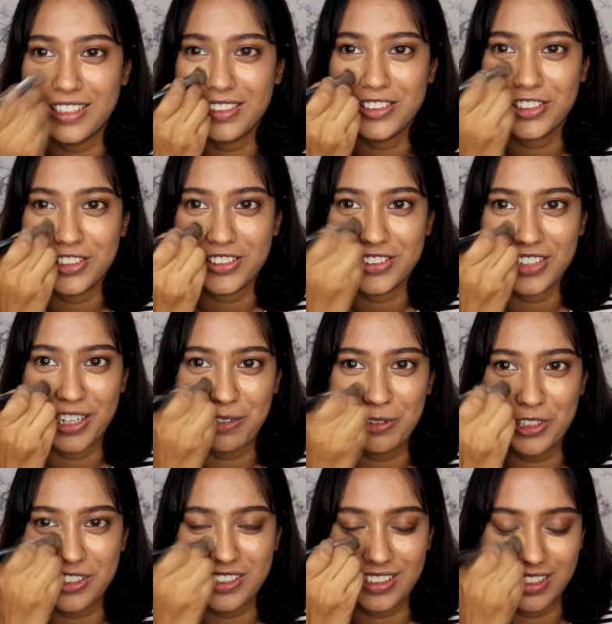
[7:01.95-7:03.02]
You should try
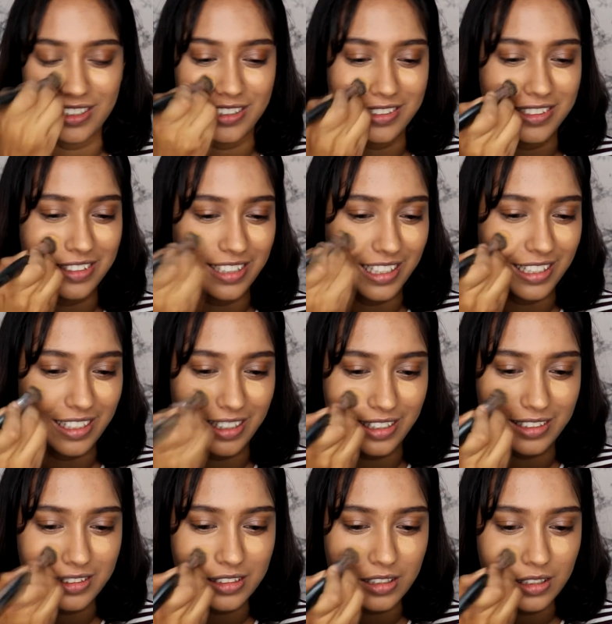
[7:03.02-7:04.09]
watching it. It's really
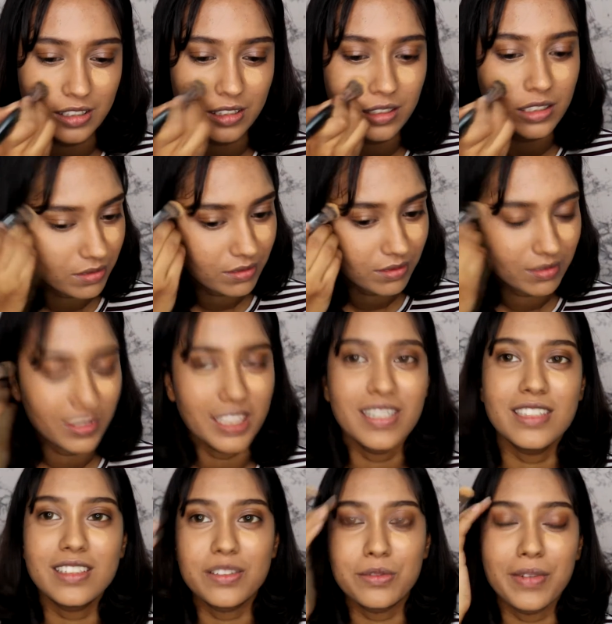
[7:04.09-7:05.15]
nice.
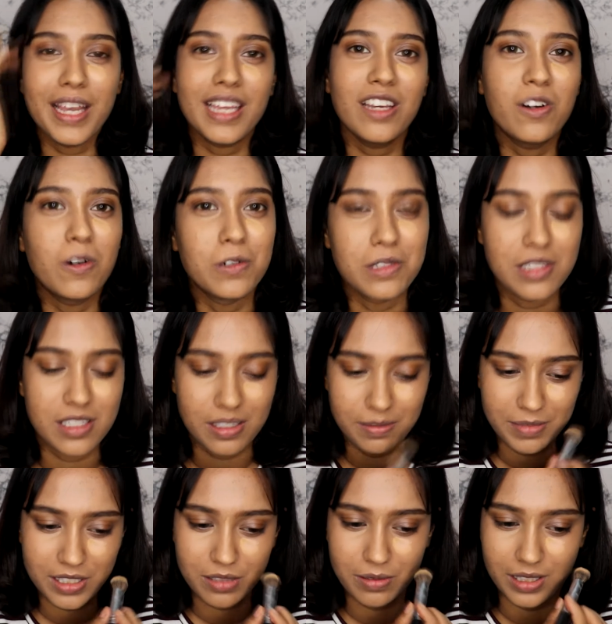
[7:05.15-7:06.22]
It's very
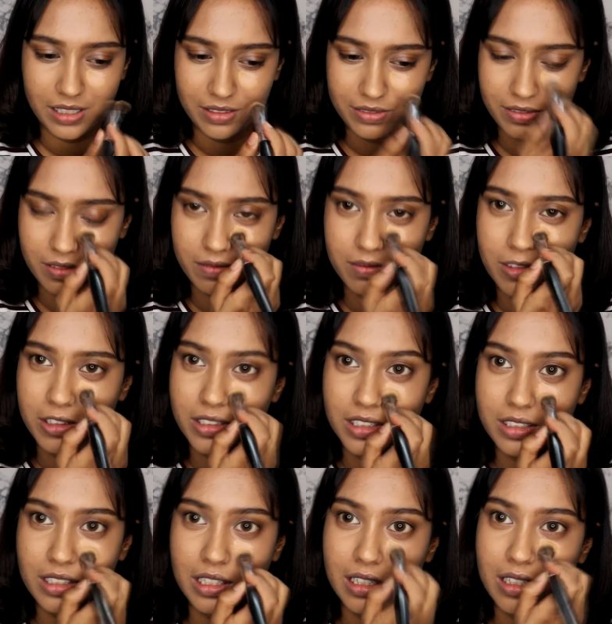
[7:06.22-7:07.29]
wholesome as well,
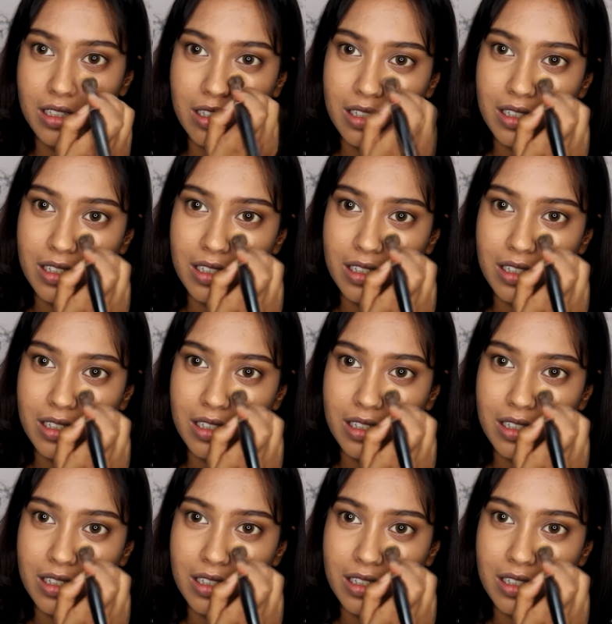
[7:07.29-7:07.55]
honestly.